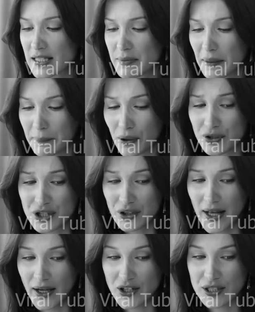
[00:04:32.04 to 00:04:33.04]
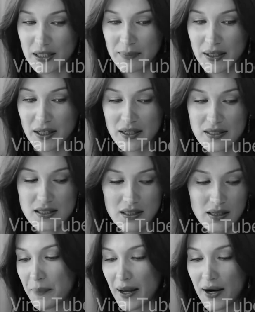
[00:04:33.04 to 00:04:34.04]
makes me emotional, actually,
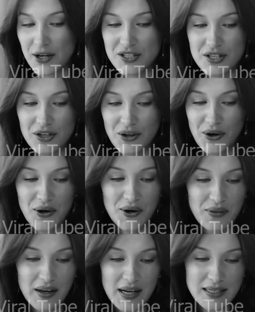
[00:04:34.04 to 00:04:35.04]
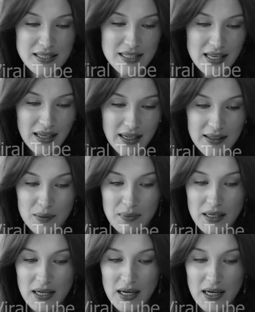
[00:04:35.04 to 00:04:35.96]
because compared to the girl that I see, like, in the